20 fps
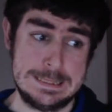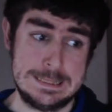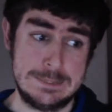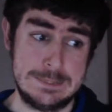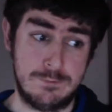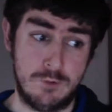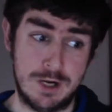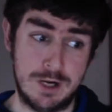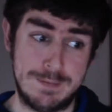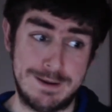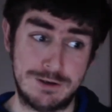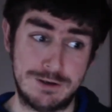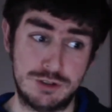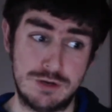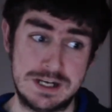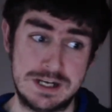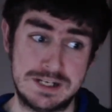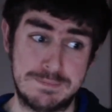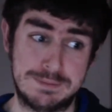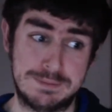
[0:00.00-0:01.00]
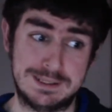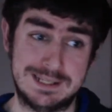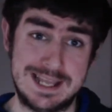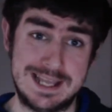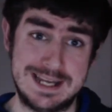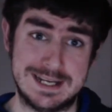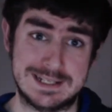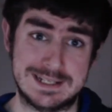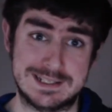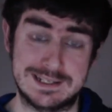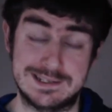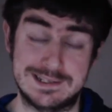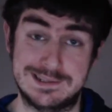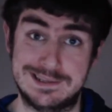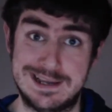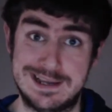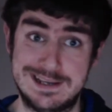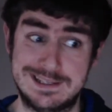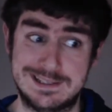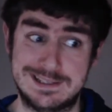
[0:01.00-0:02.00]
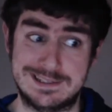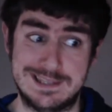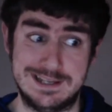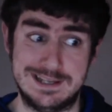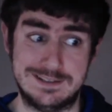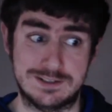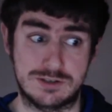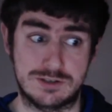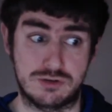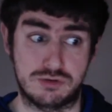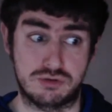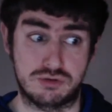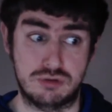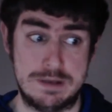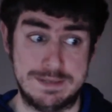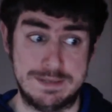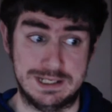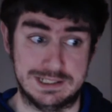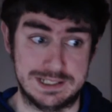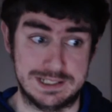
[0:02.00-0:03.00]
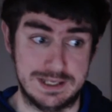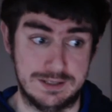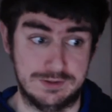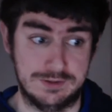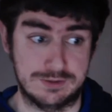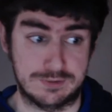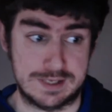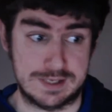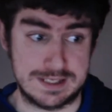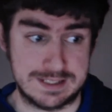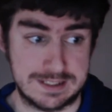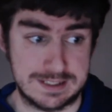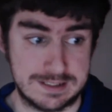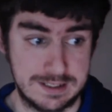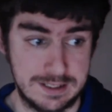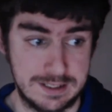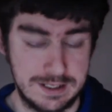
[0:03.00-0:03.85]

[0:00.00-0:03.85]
What about Treasure Planet? That's criminally underrated.